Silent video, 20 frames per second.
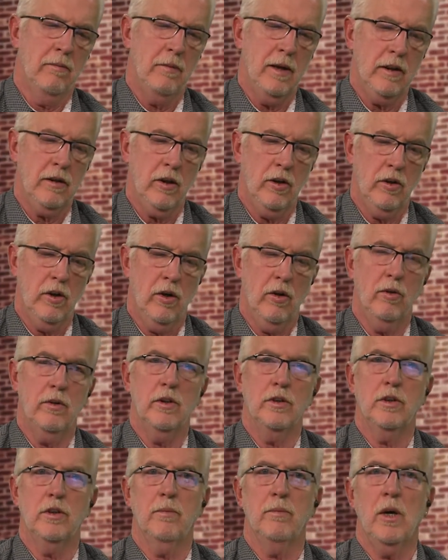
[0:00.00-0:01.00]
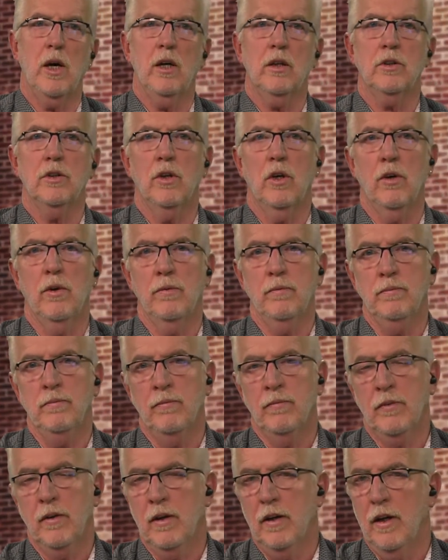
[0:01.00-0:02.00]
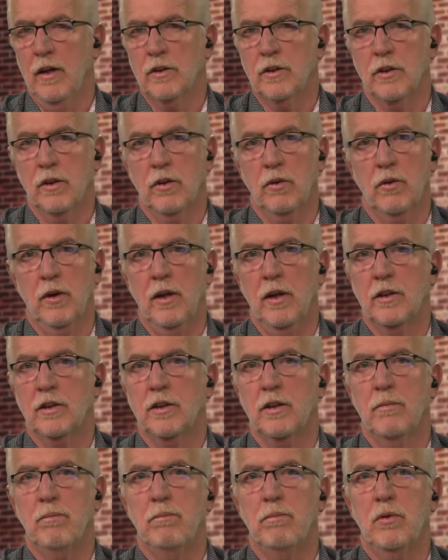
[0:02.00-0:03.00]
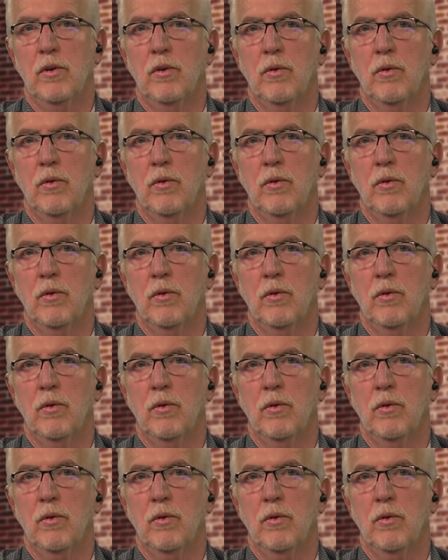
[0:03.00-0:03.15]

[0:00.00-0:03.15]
methadone and Suboxone, it's the